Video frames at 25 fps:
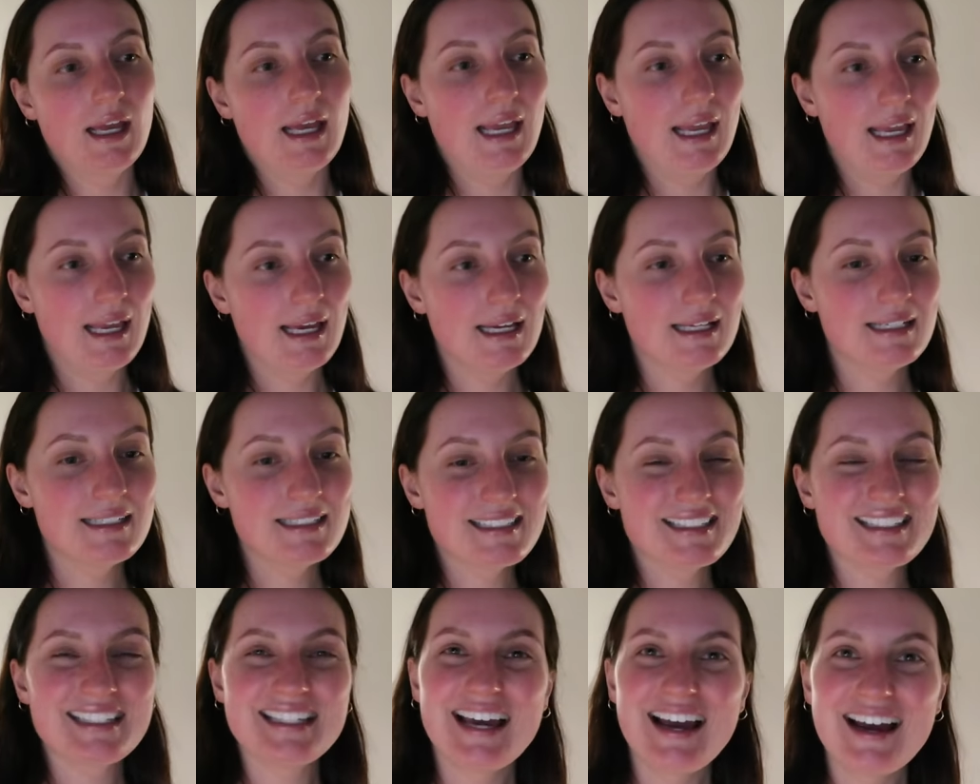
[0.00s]

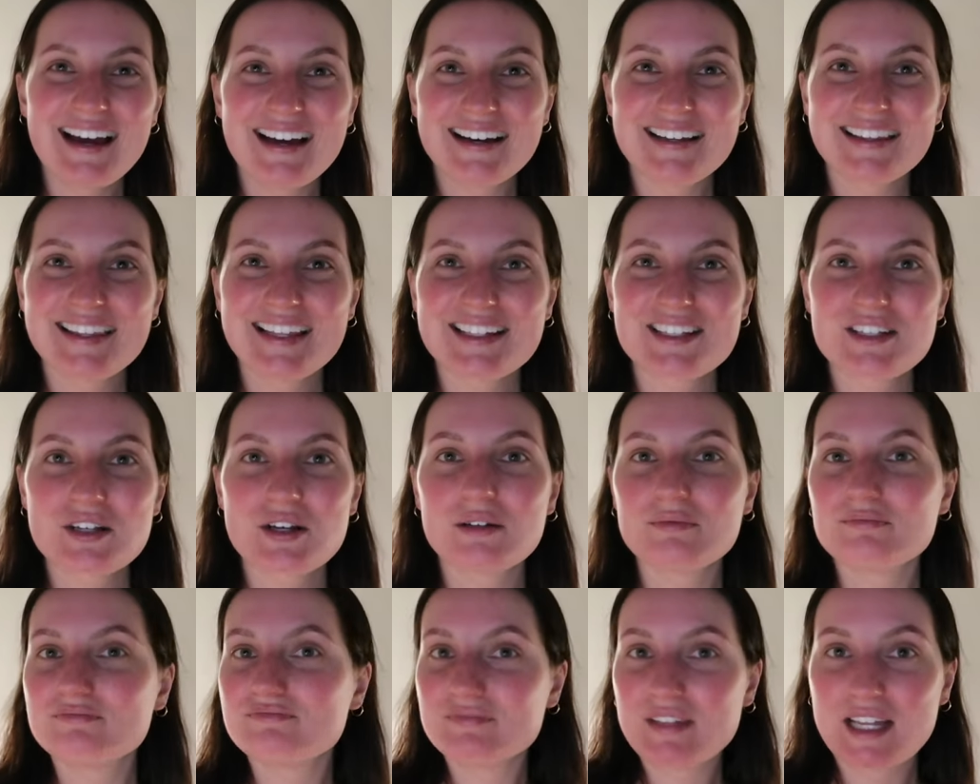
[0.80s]
And yeah, that's
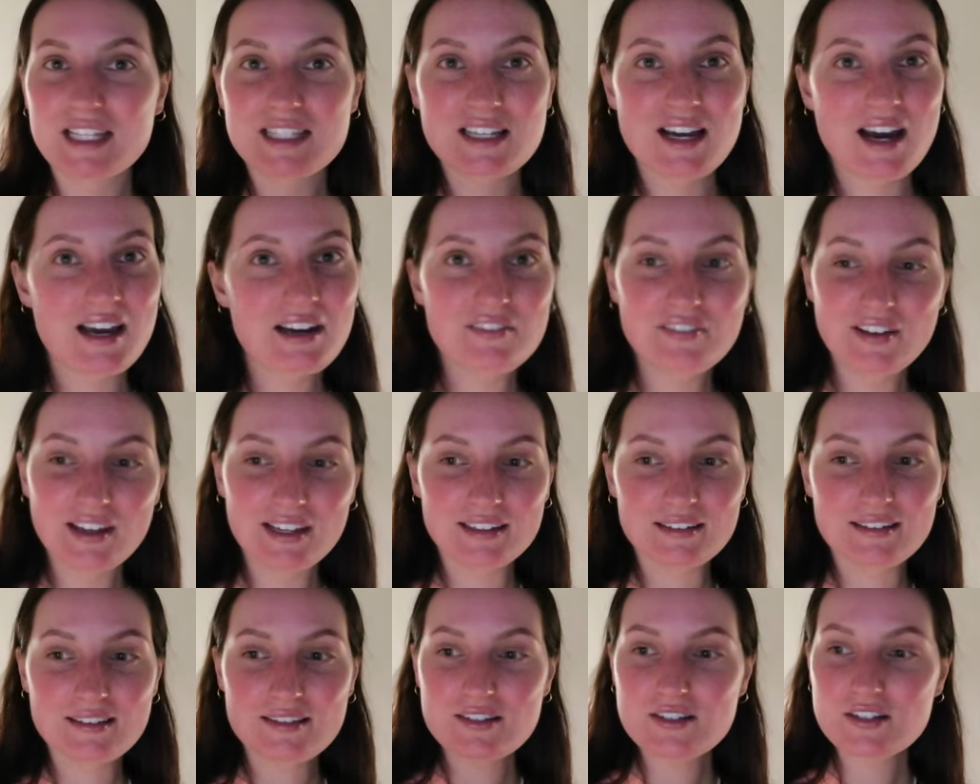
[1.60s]
that's kind of
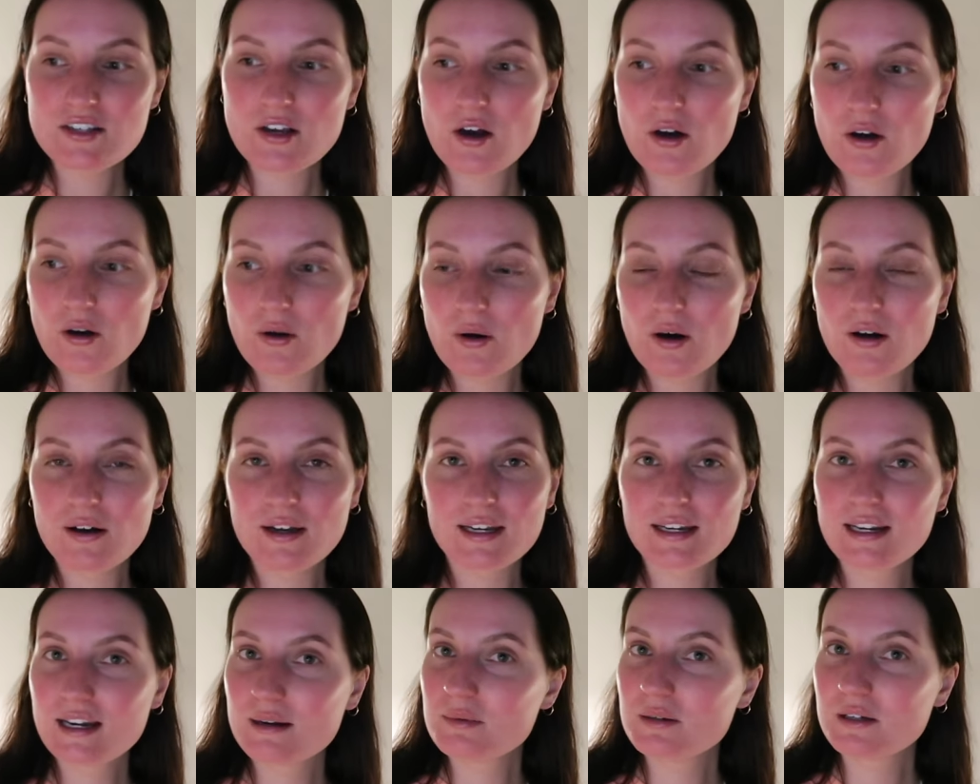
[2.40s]
it. So I'll
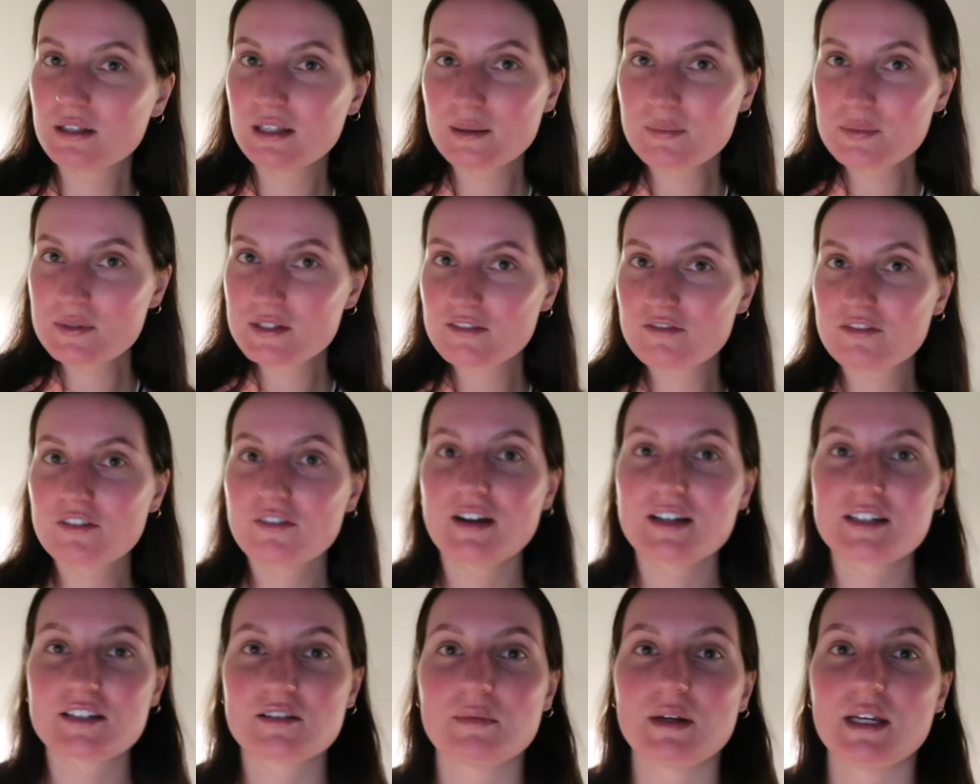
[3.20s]
get a couple clips of the
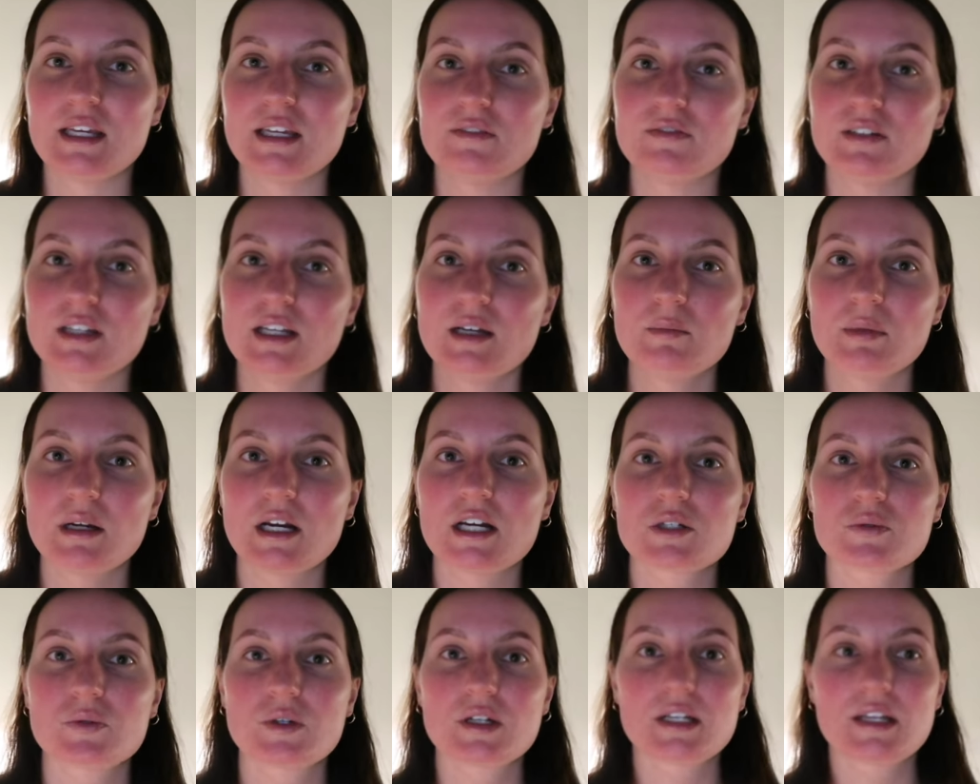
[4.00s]
rest of my evening, but
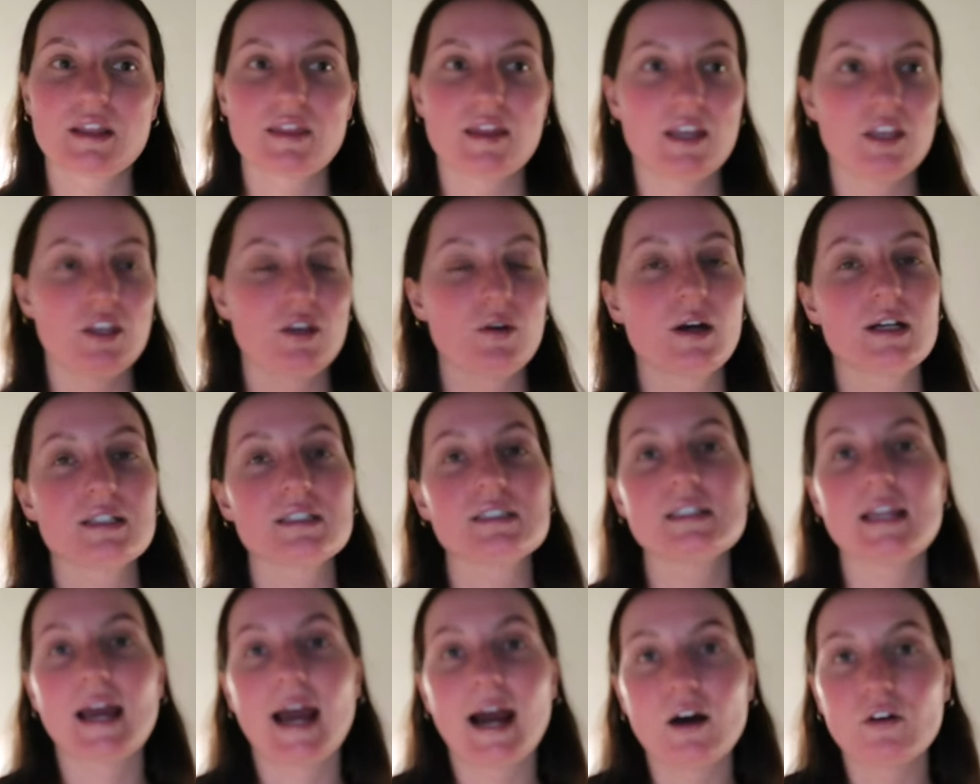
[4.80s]
I just wanted to thank you guys
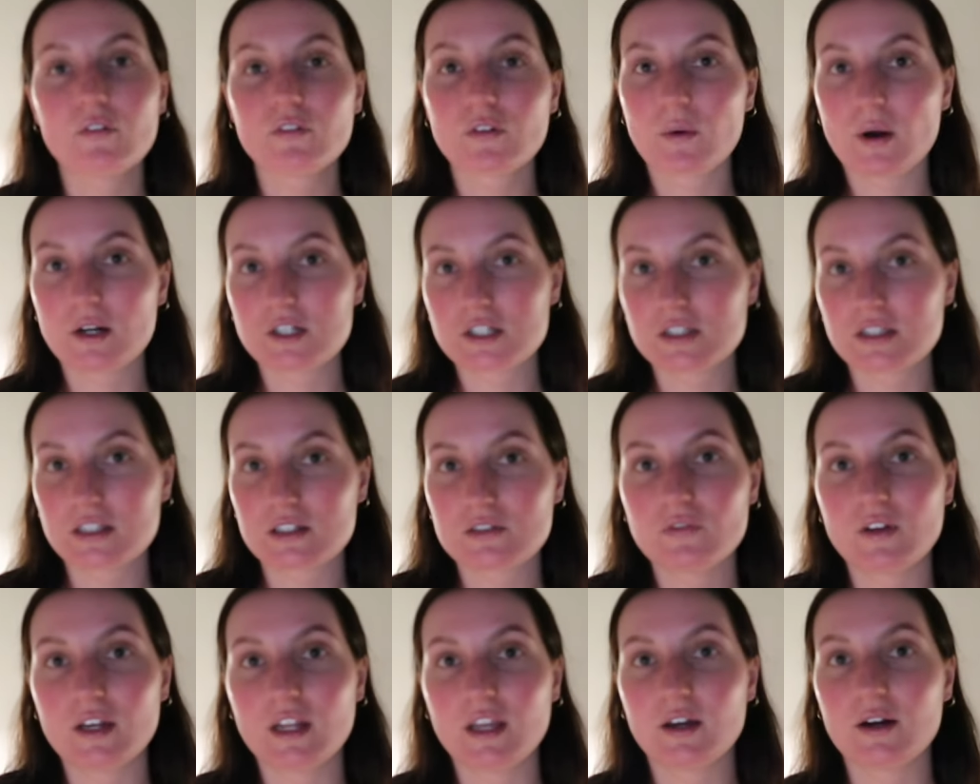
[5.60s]
now for watching
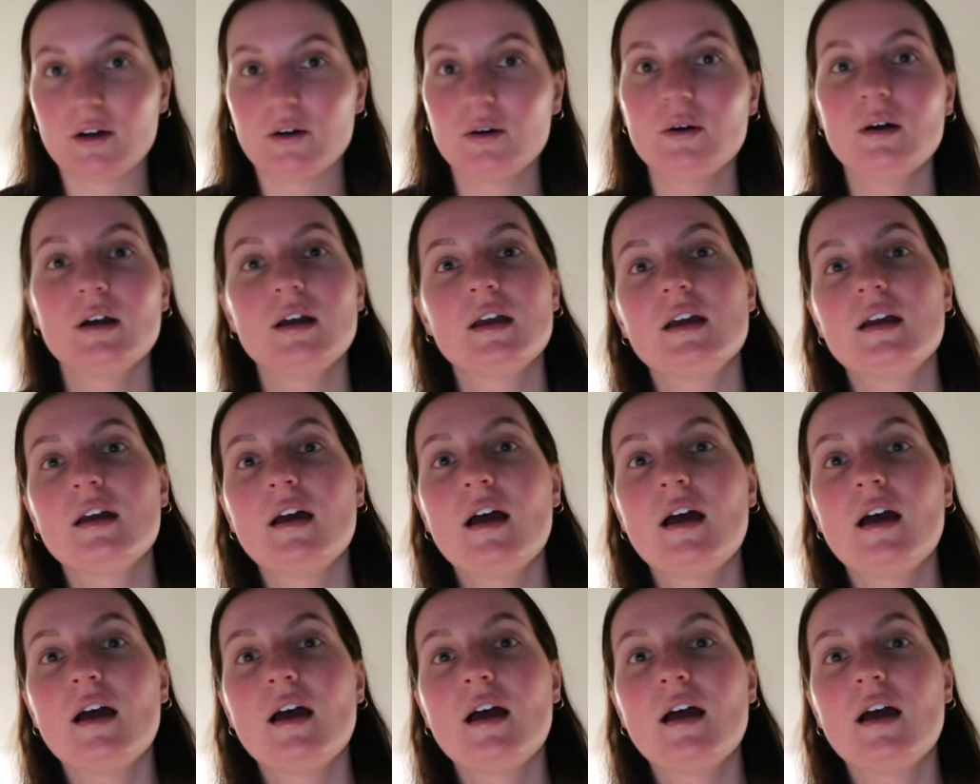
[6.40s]
this video.